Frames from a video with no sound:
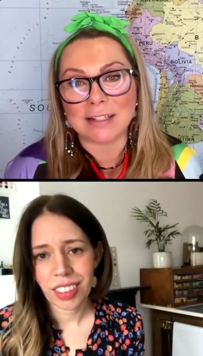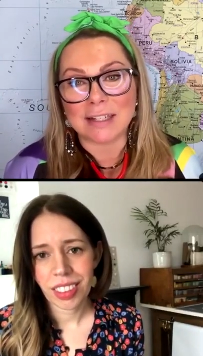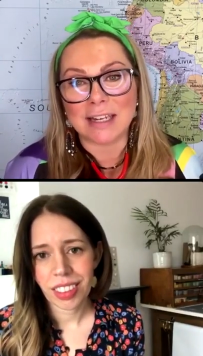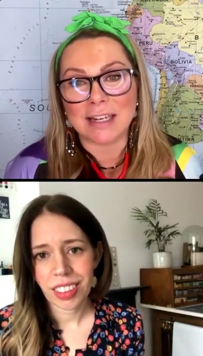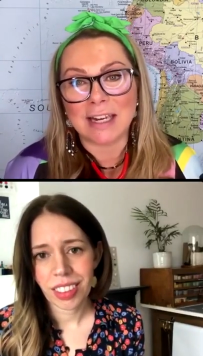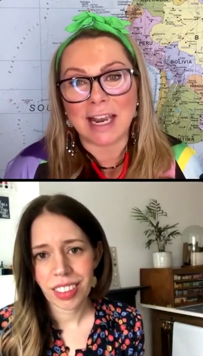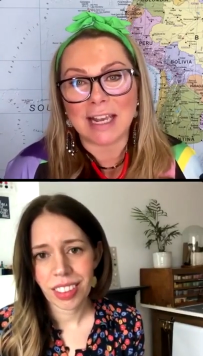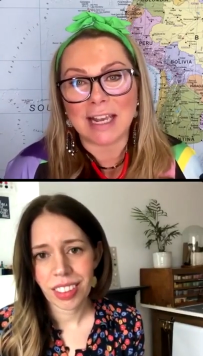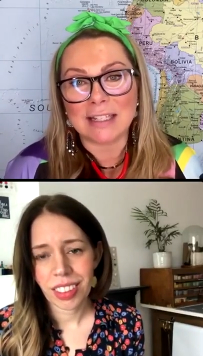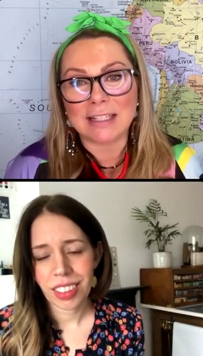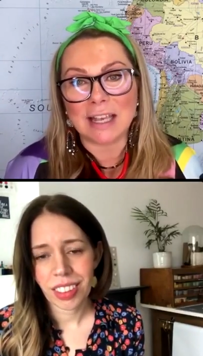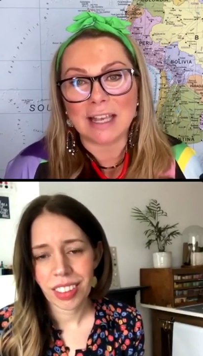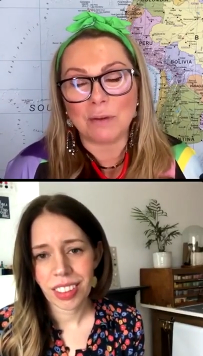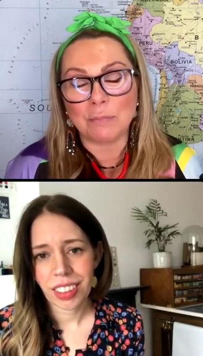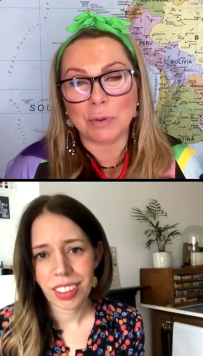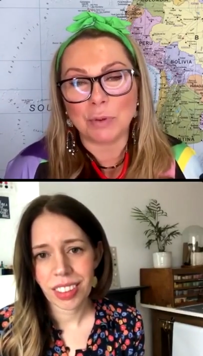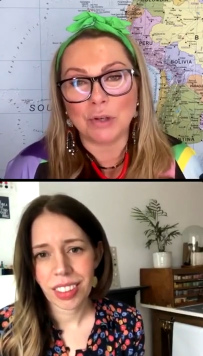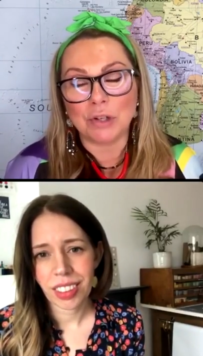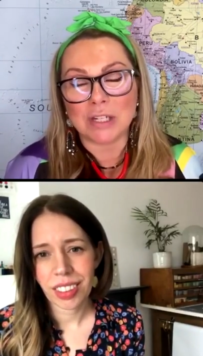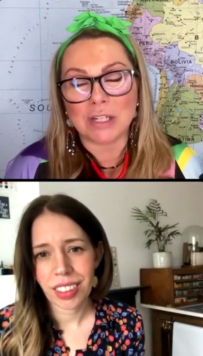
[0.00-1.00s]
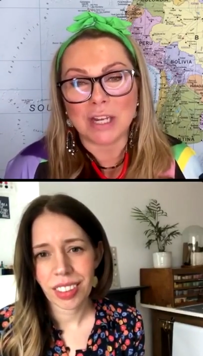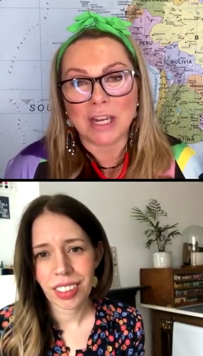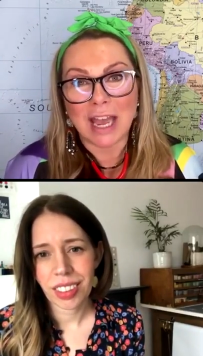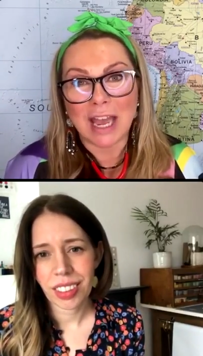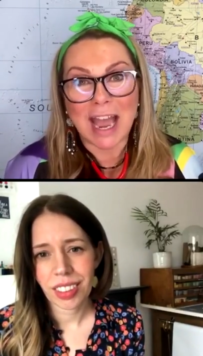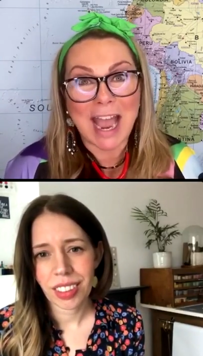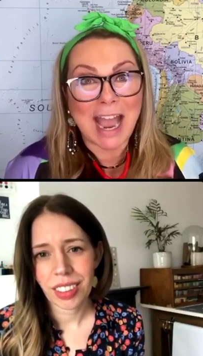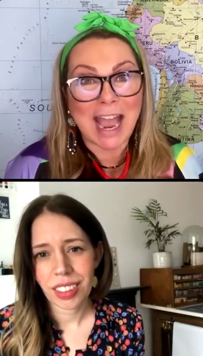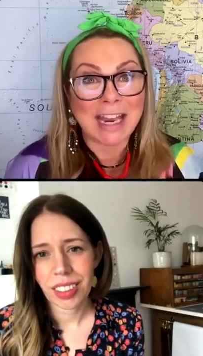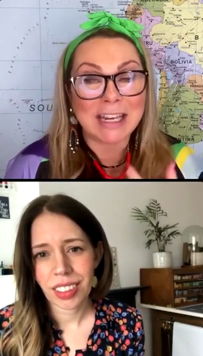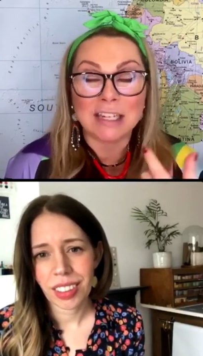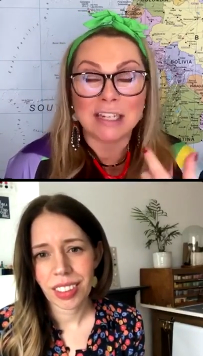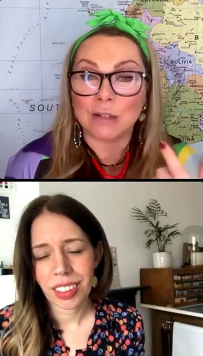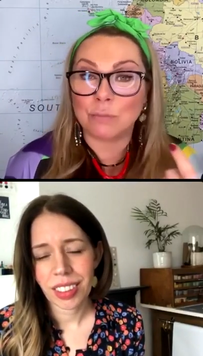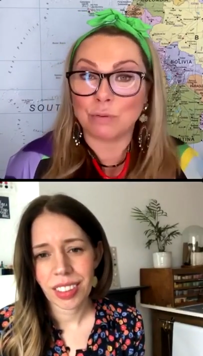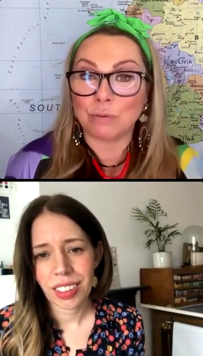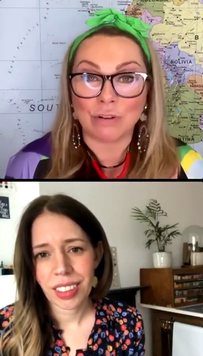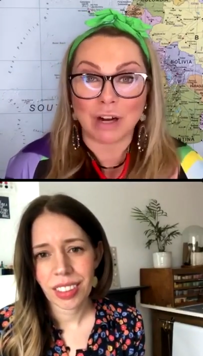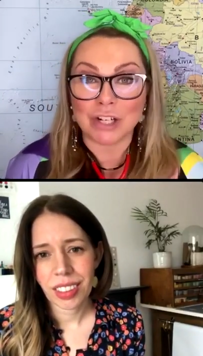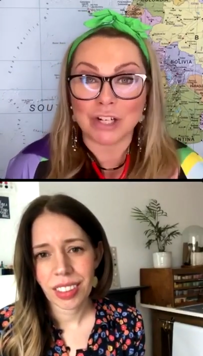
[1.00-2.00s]
Speaker 1: And has that put added
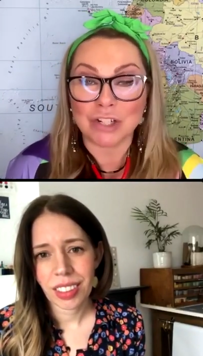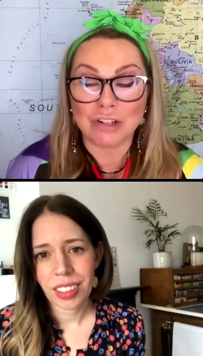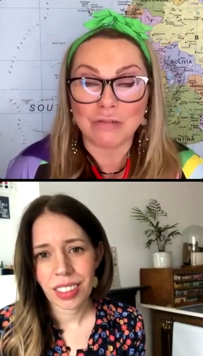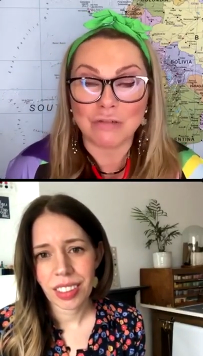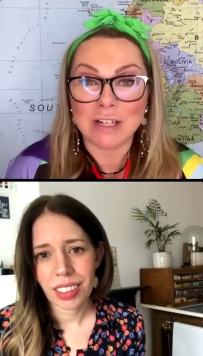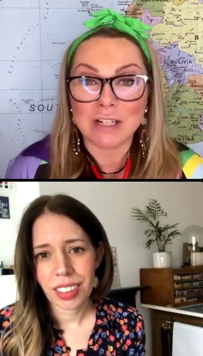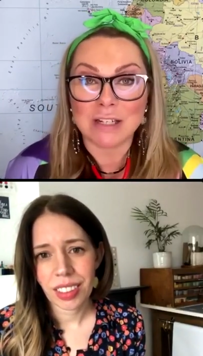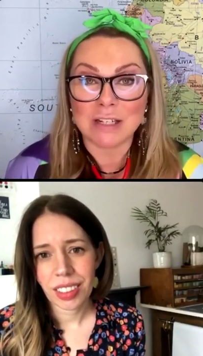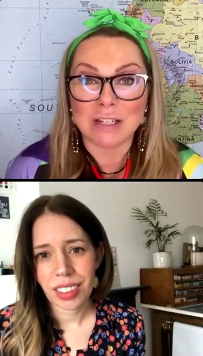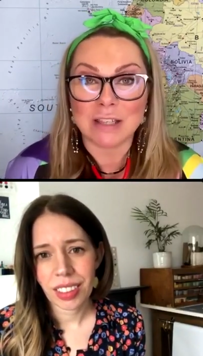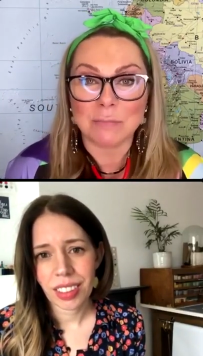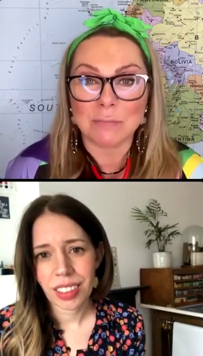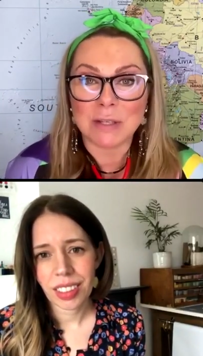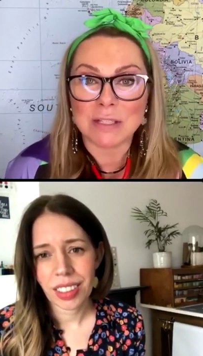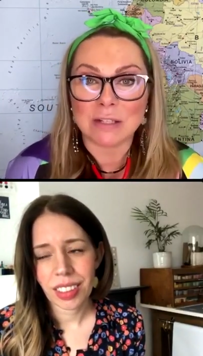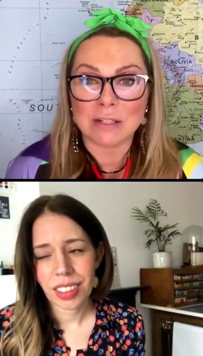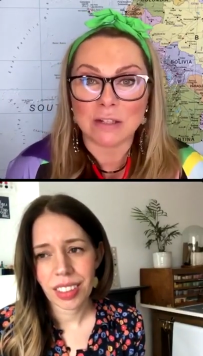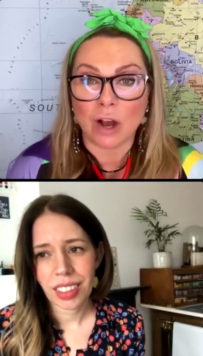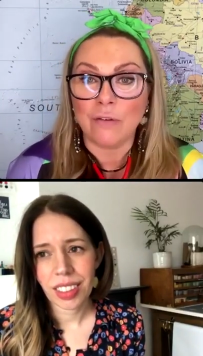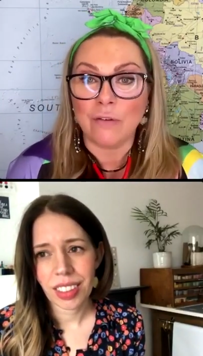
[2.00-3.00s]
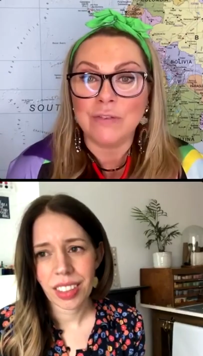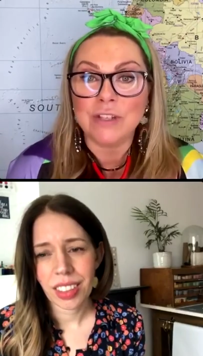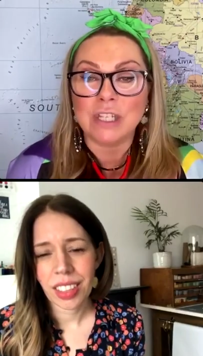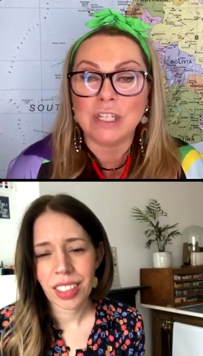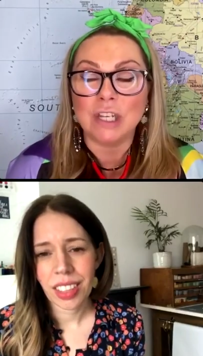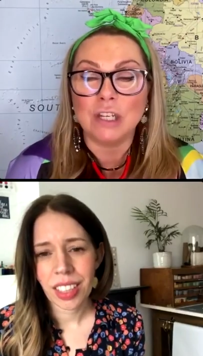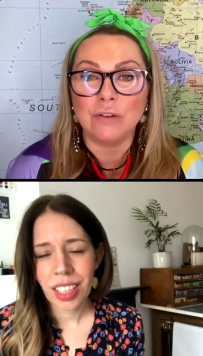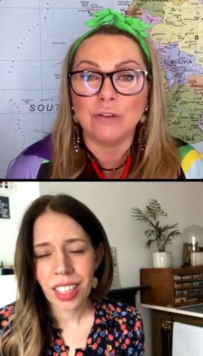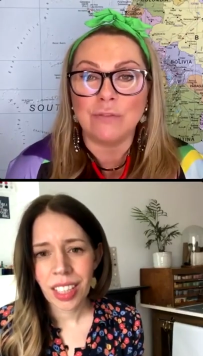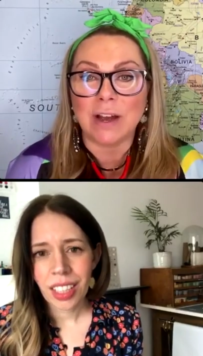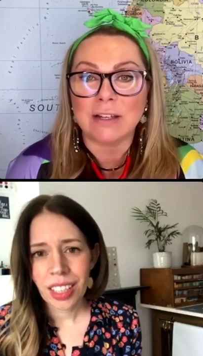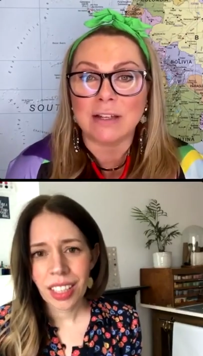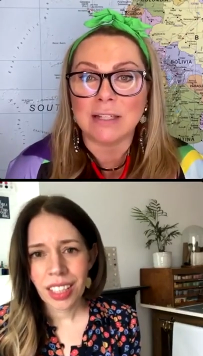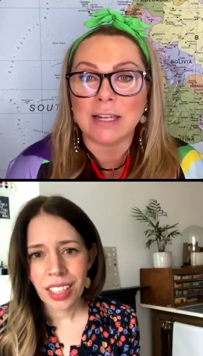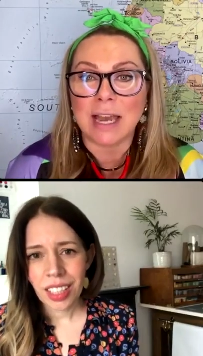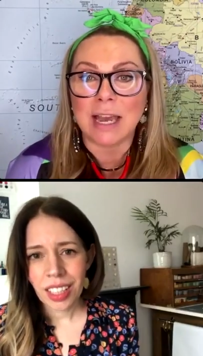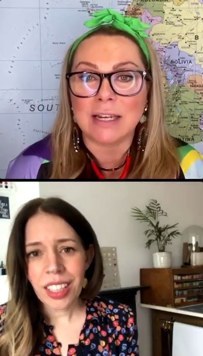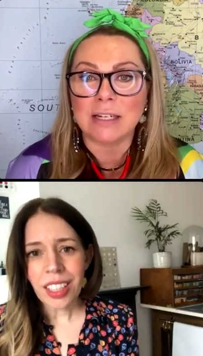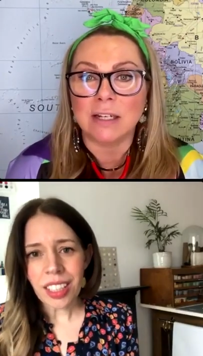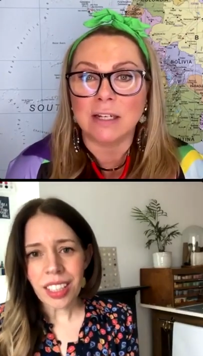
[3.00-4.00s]
pressure into the business? Obviously, you've had to
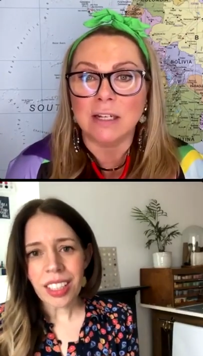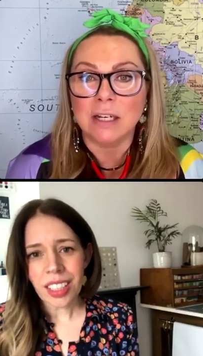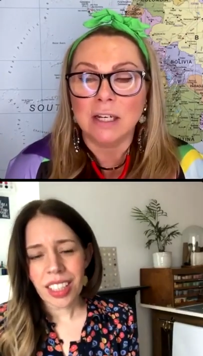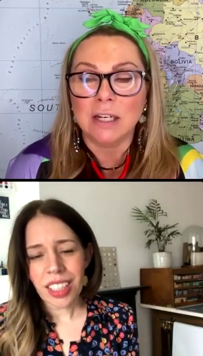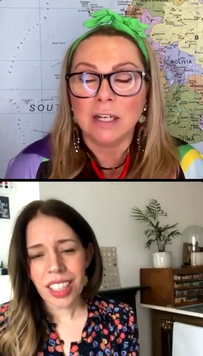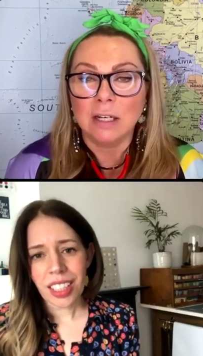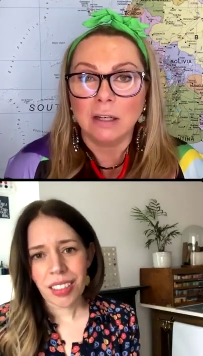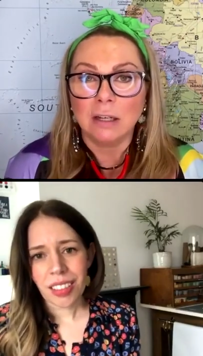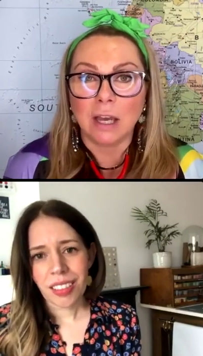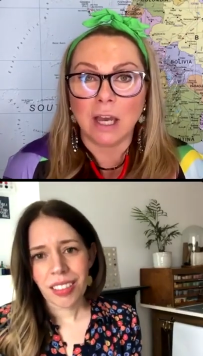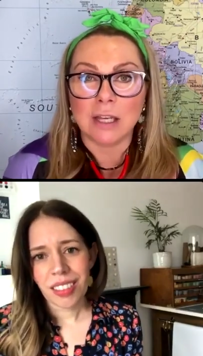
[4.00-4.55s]
had a yeah.